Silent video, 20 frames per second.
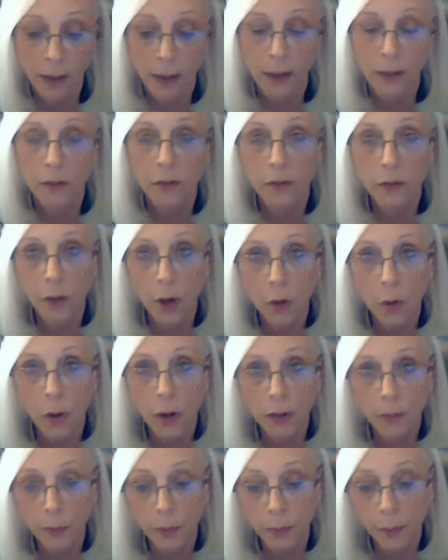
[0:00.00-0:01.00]
and so
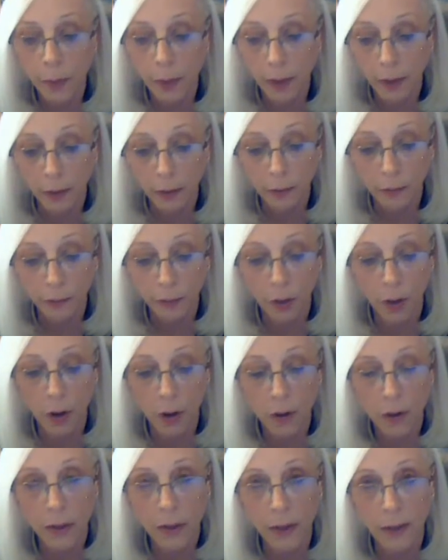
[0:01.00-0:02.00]
unprepared for
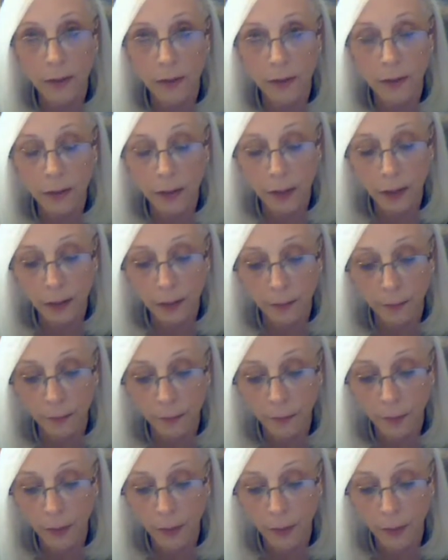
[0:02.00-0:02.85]
all that is to come.